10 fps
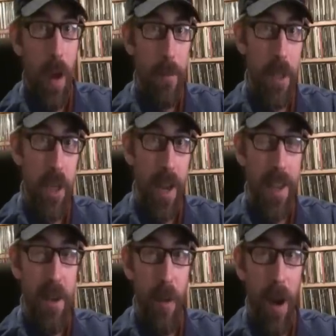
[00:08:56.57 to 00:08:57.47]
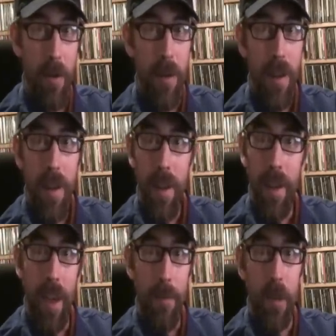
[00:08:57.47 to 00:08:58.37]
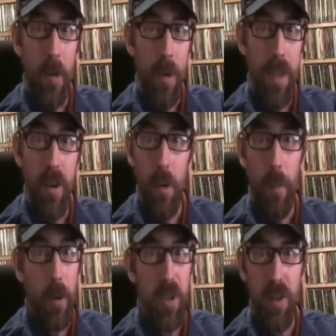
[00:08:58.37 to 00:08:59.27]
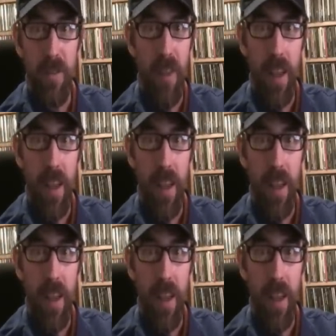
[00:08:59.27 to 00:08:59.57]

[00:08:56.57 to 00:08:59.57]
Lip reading: I've been checking you out, keep doing what you're doing. Post those